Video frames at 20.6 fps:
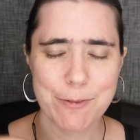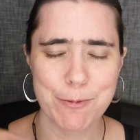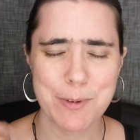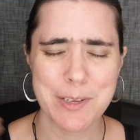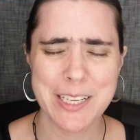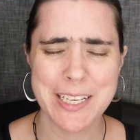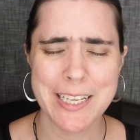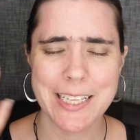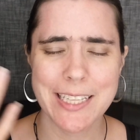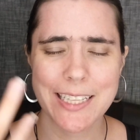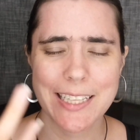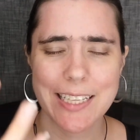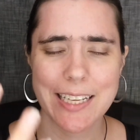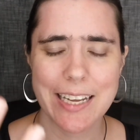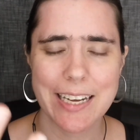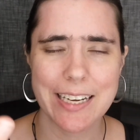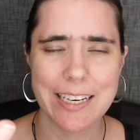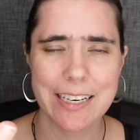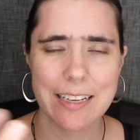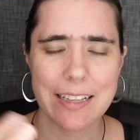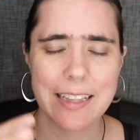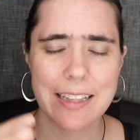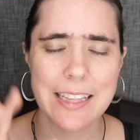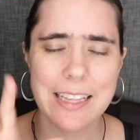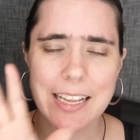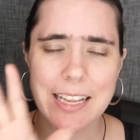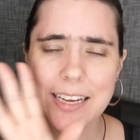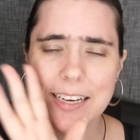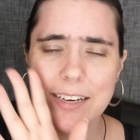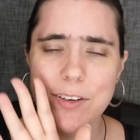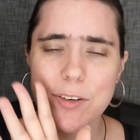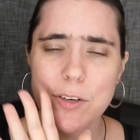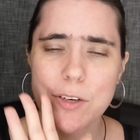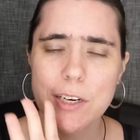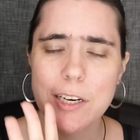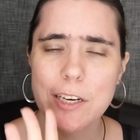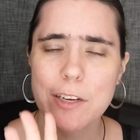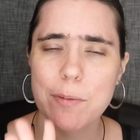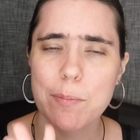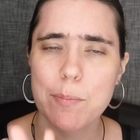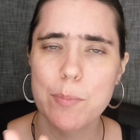These really
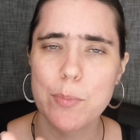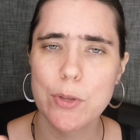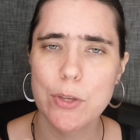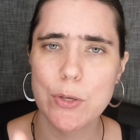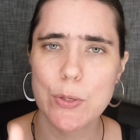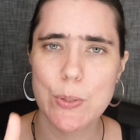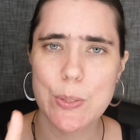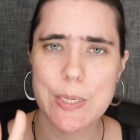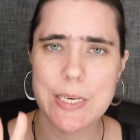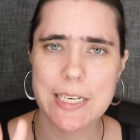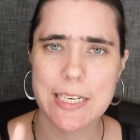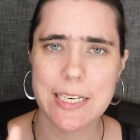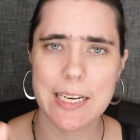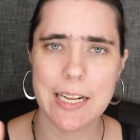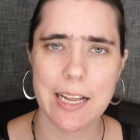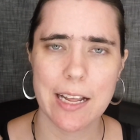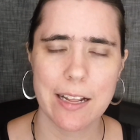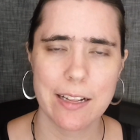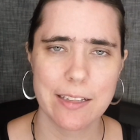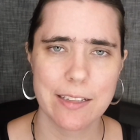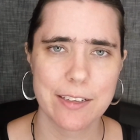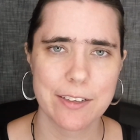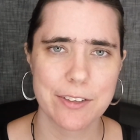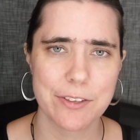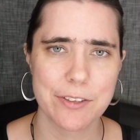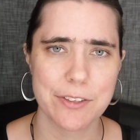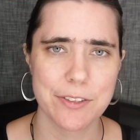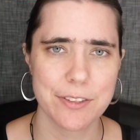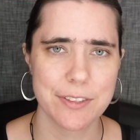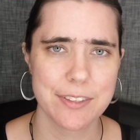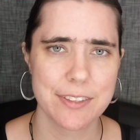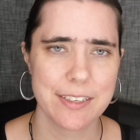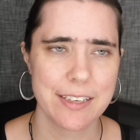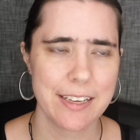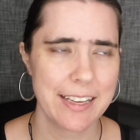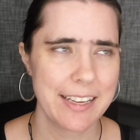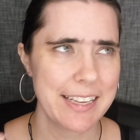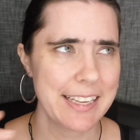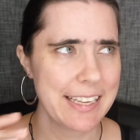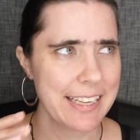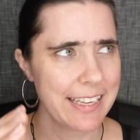lighter, kind of muted colors.
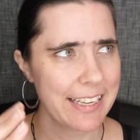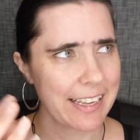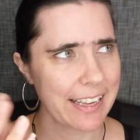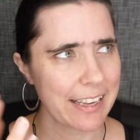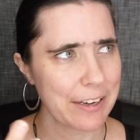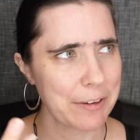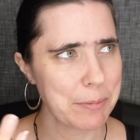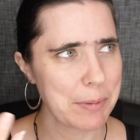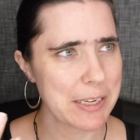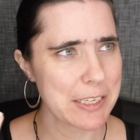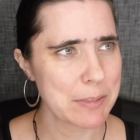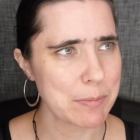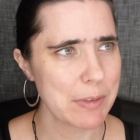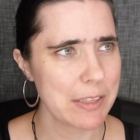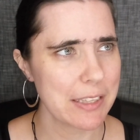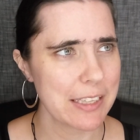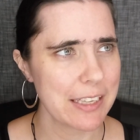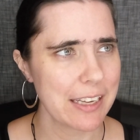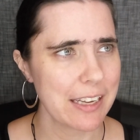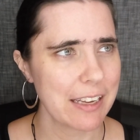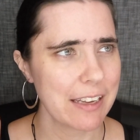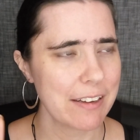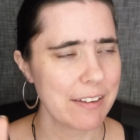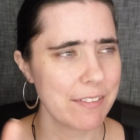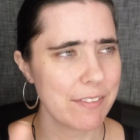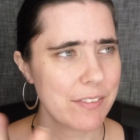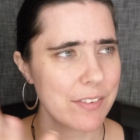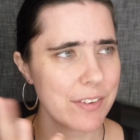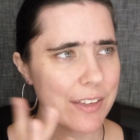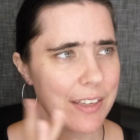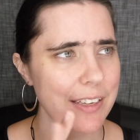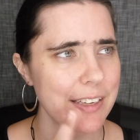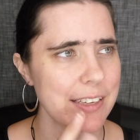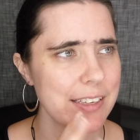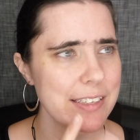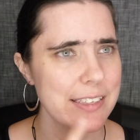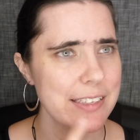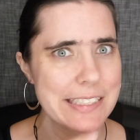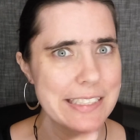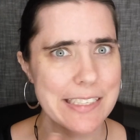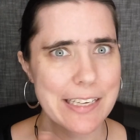Kind of makes me think of
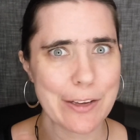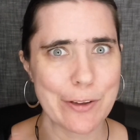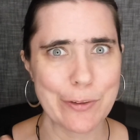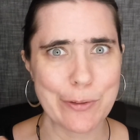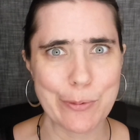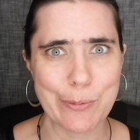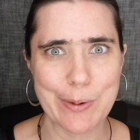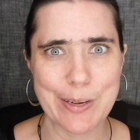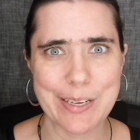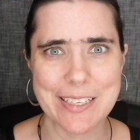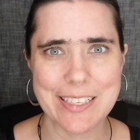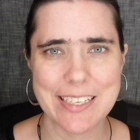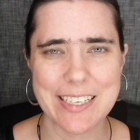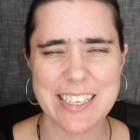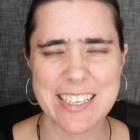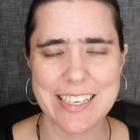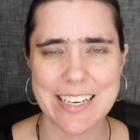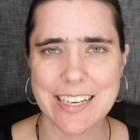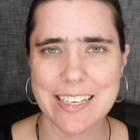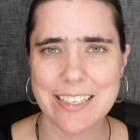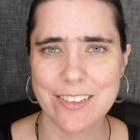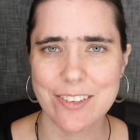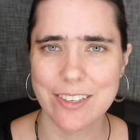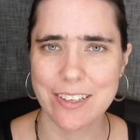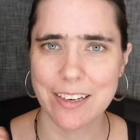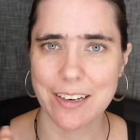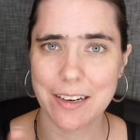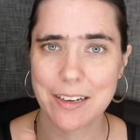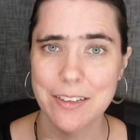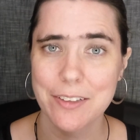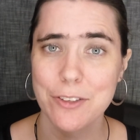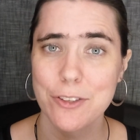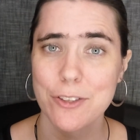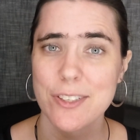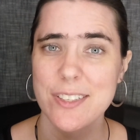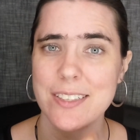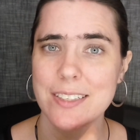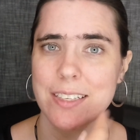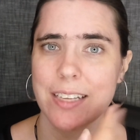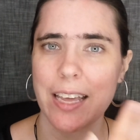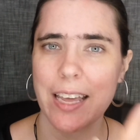Southwest desert
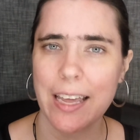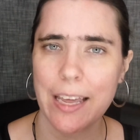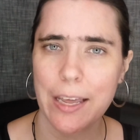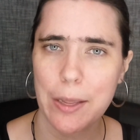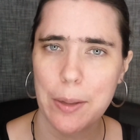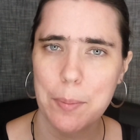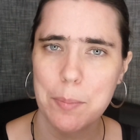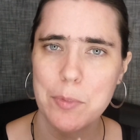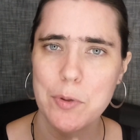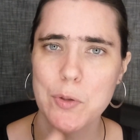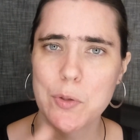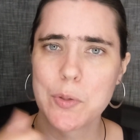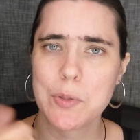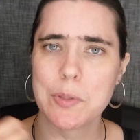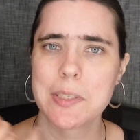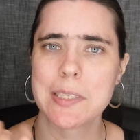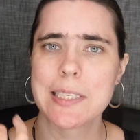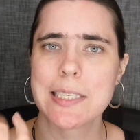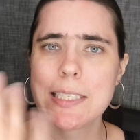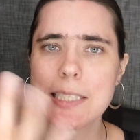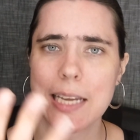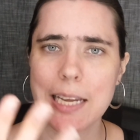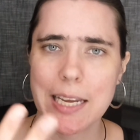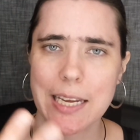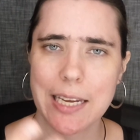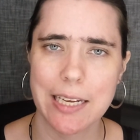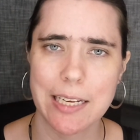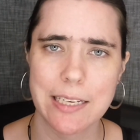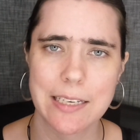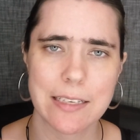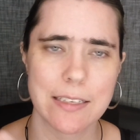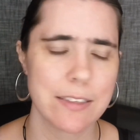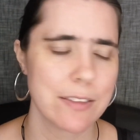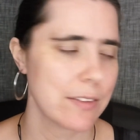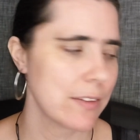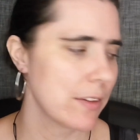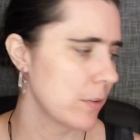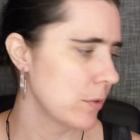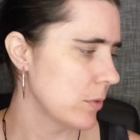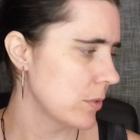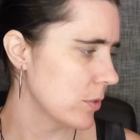colors, camel,
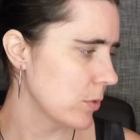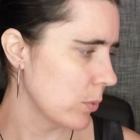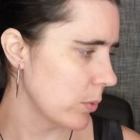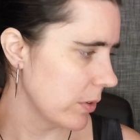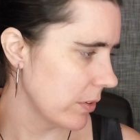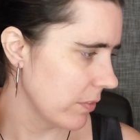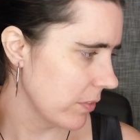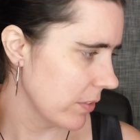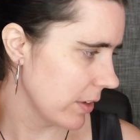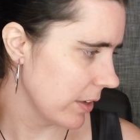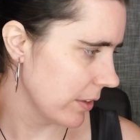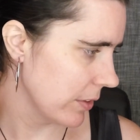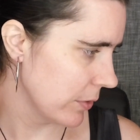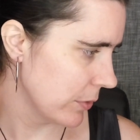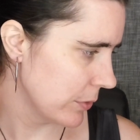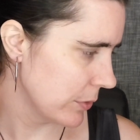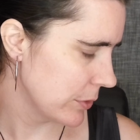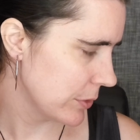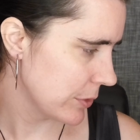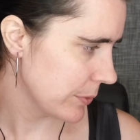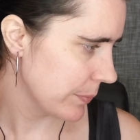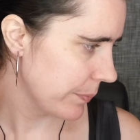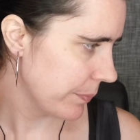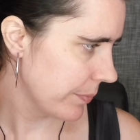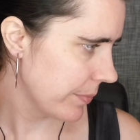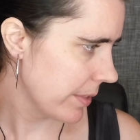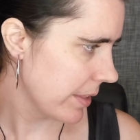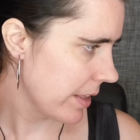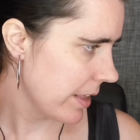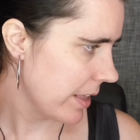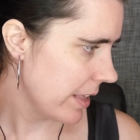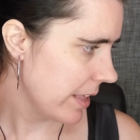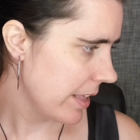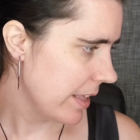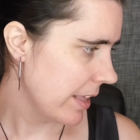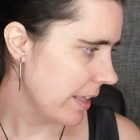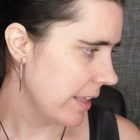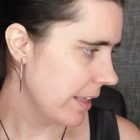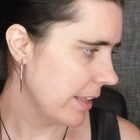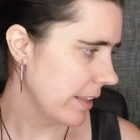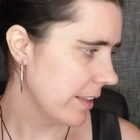sand, those sort of colors.
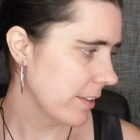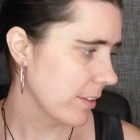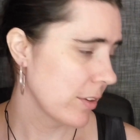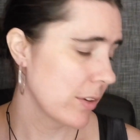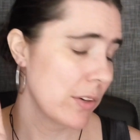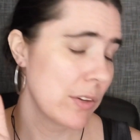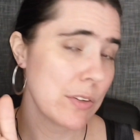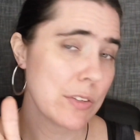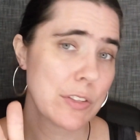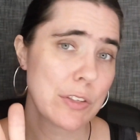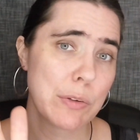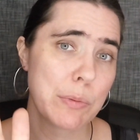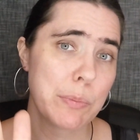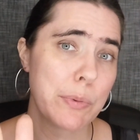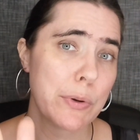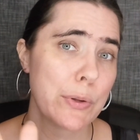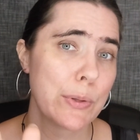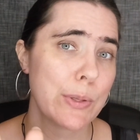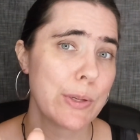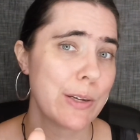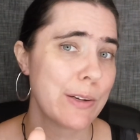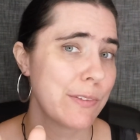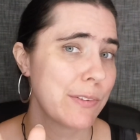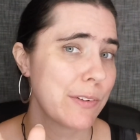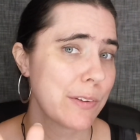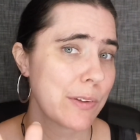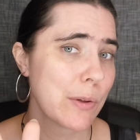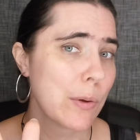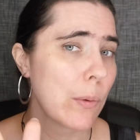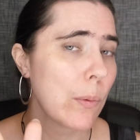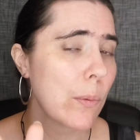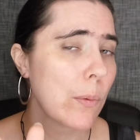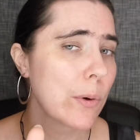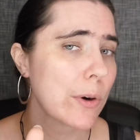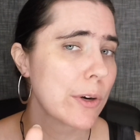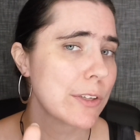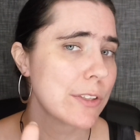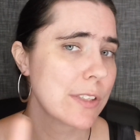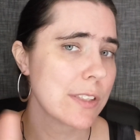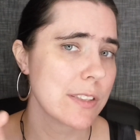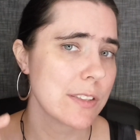You can also pull off a
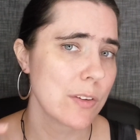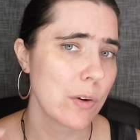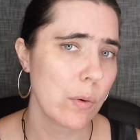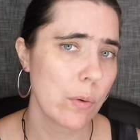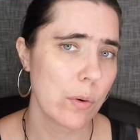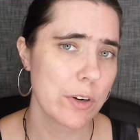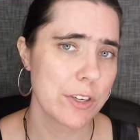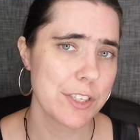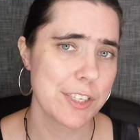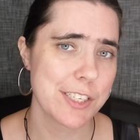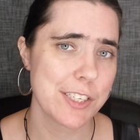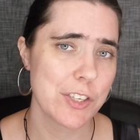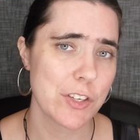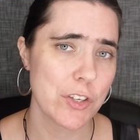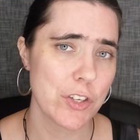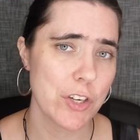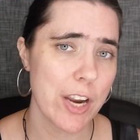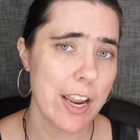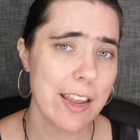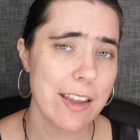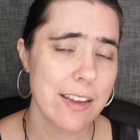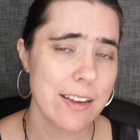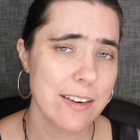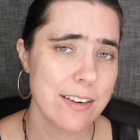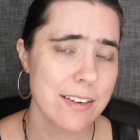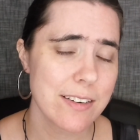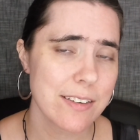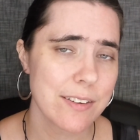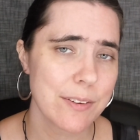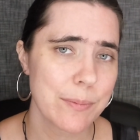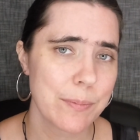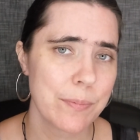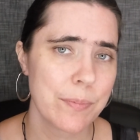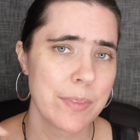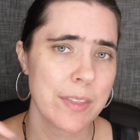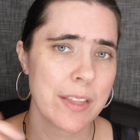gorgeous, gorgeous jade.